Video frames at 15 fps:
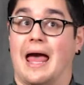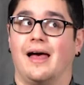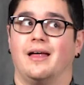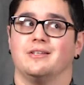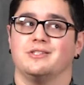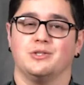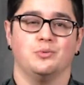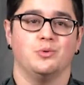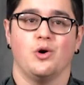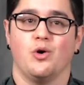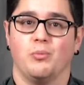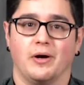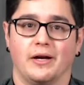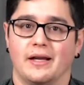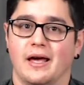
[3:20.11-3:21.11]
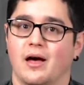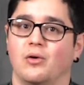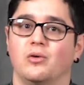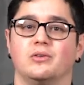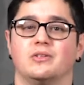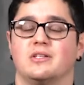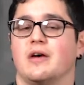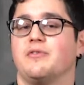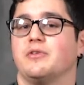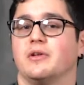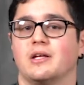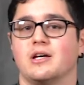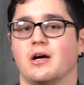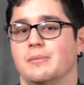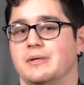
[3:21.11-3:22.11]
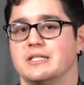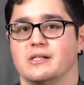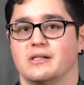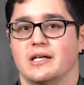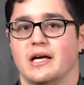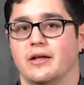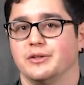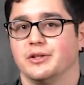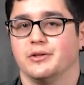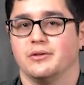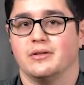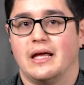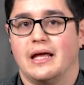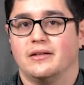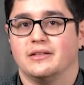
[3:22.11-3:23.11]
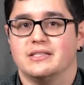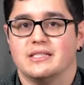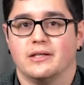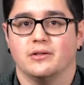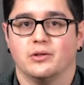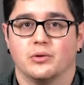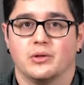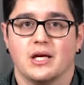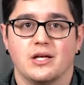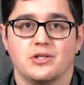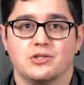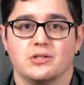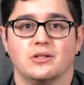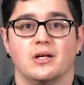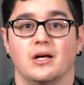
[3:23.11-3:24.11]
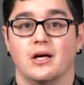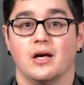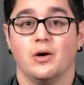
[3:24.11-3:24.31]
as you know by now, definitely come into the Allentown location.